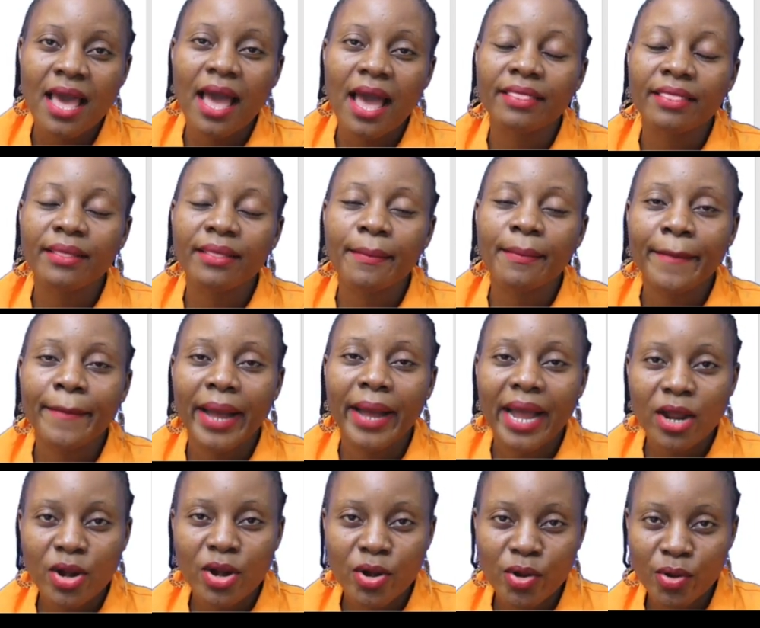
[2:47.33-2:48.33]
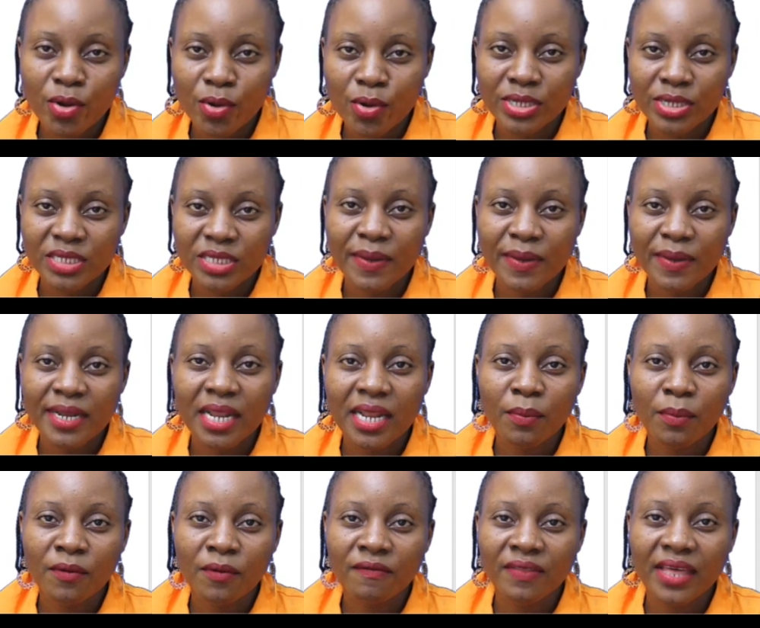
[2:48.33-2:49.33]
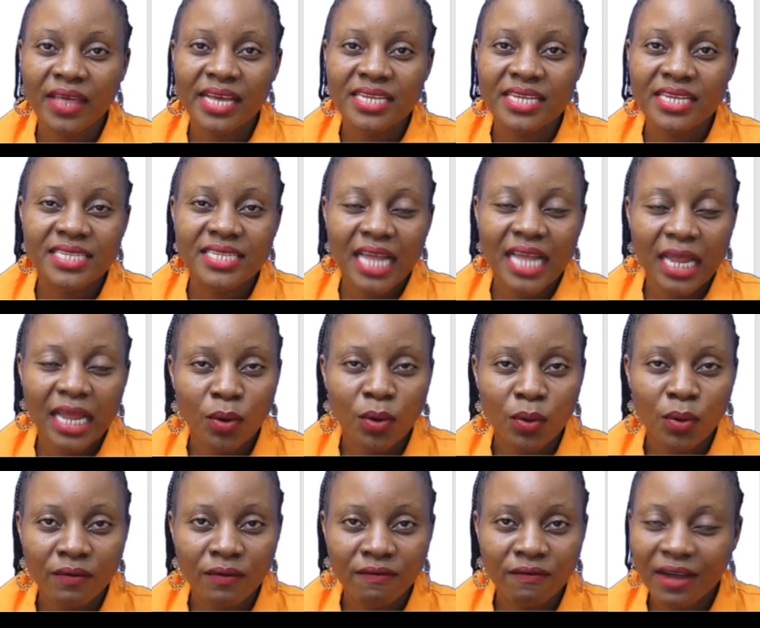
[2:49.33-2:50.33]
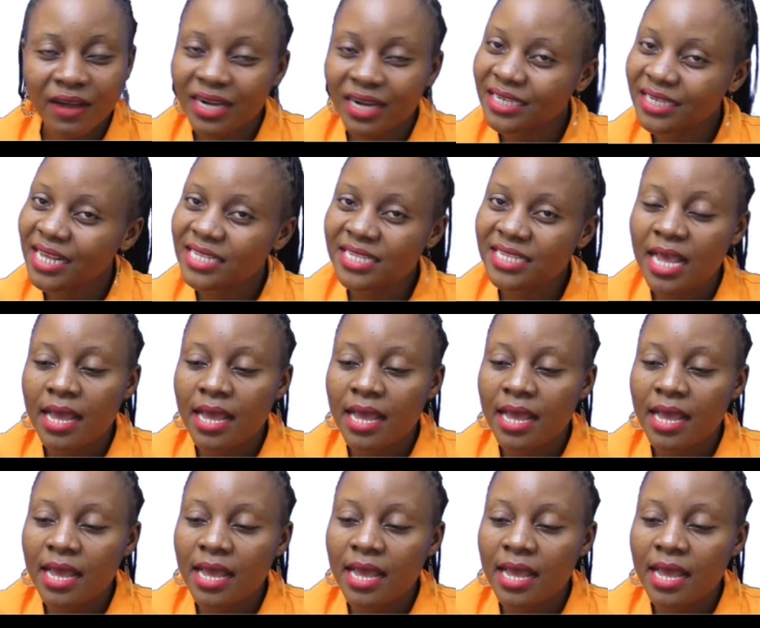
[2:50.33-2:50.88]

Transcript: and the macro is made up of the external factors.